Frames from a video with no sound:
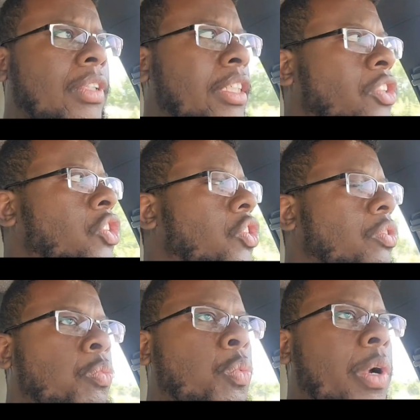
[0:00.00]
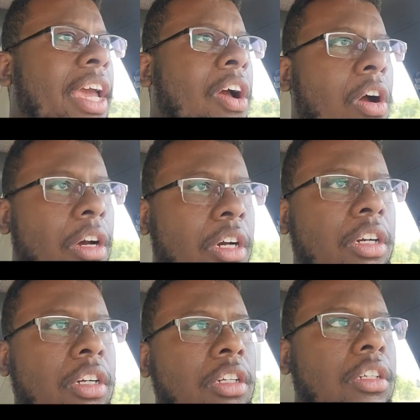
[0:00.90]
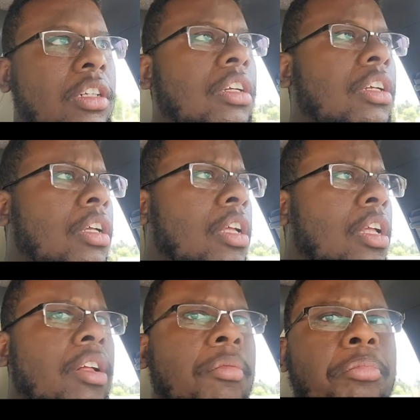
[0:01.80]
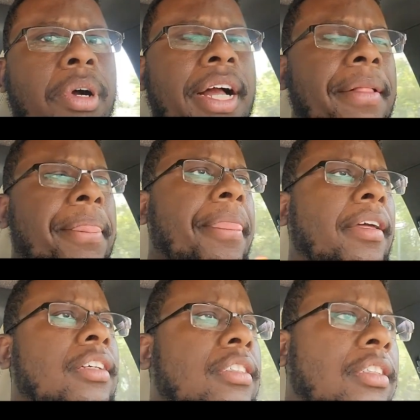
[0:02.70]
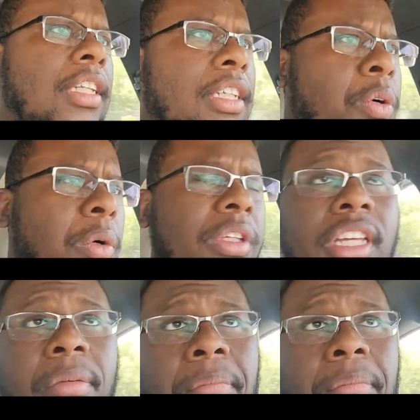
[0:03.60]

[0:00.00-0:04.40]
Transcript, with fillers: it's way harder. But the cool thing